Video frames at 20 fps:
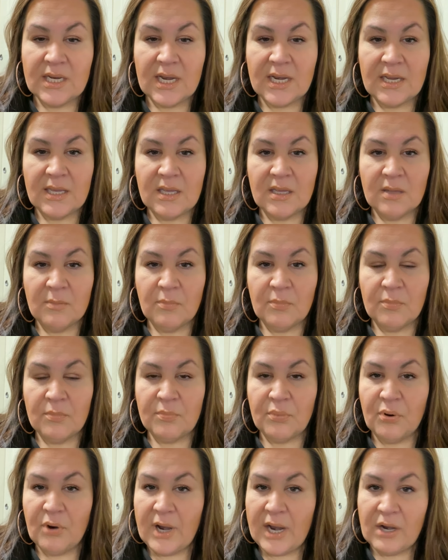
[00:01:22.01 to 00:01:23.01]
any
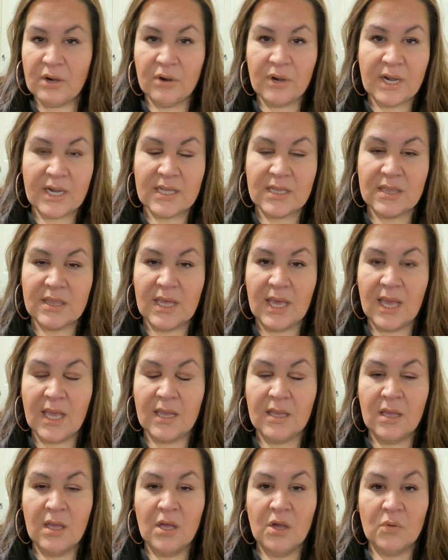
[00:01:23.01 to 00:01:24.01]
prayer or
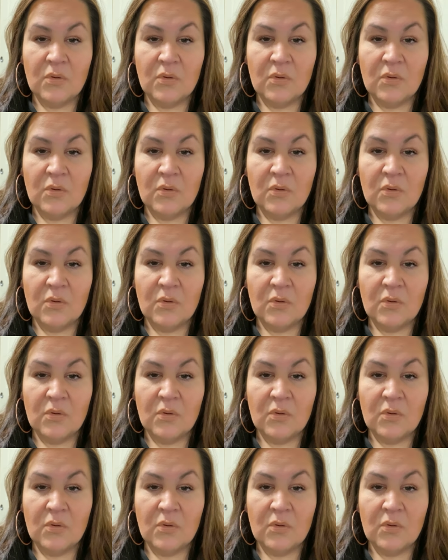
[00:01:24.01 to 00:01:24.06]
anything.